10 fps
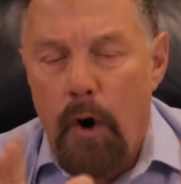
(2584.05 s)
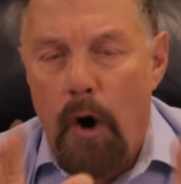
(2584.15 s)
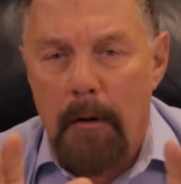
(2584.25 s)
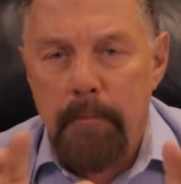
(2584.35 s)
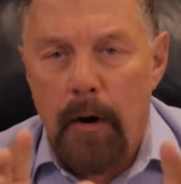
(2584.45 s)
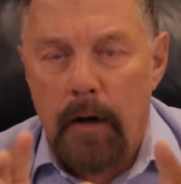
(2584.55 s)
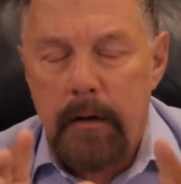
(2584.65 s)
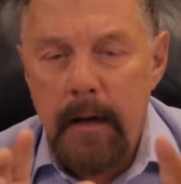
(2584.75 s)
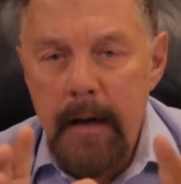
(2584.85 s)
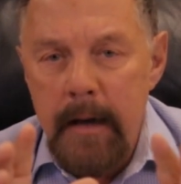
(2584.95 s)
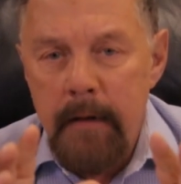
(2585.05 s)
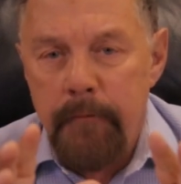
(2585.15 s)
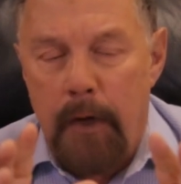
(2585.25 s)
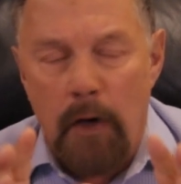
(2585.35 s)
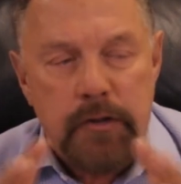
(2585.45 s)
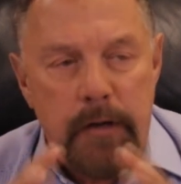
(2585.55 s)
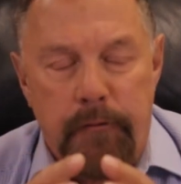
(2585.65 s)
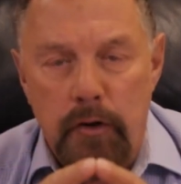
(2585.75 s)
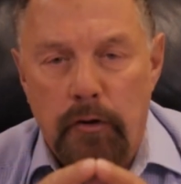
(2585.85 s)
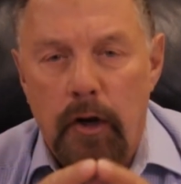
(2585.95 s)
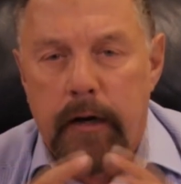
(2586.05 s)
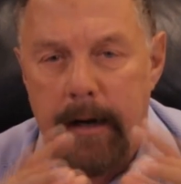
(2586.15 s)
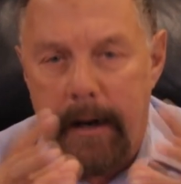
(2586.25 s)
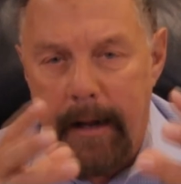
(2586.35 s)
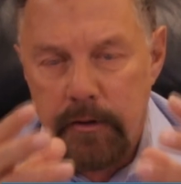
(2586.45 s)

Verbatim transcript: Torah book, folks, if you look at it, it